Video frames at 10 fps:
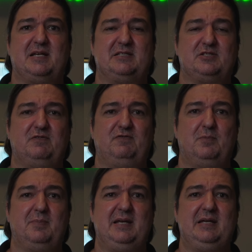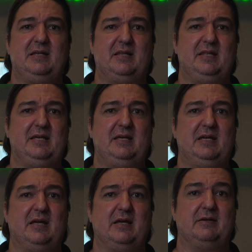and so for me
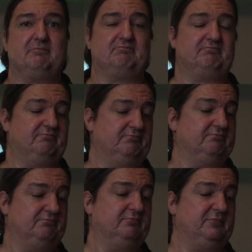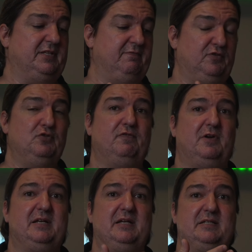the
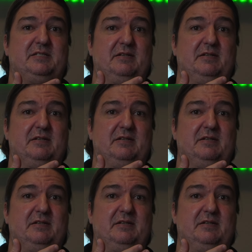viewfinder is